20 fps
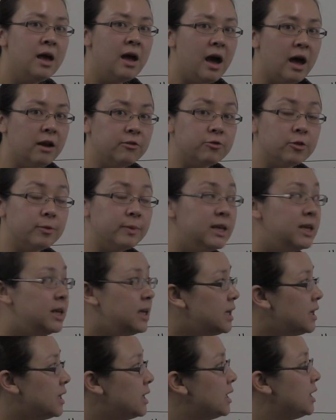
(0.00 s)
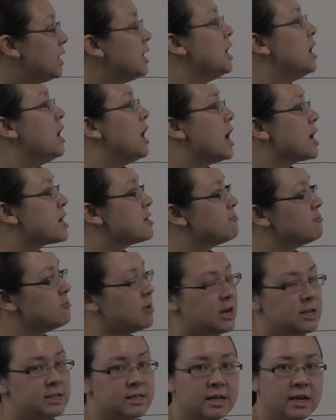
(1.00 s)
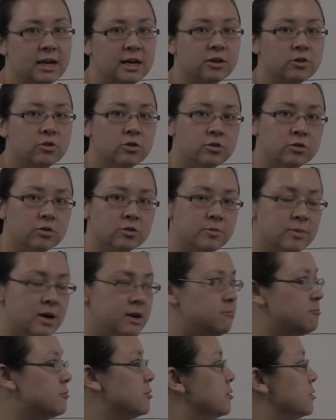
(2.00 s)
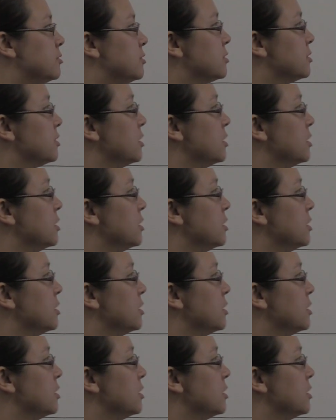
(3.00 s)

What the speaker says: and from here I can write down all my roots.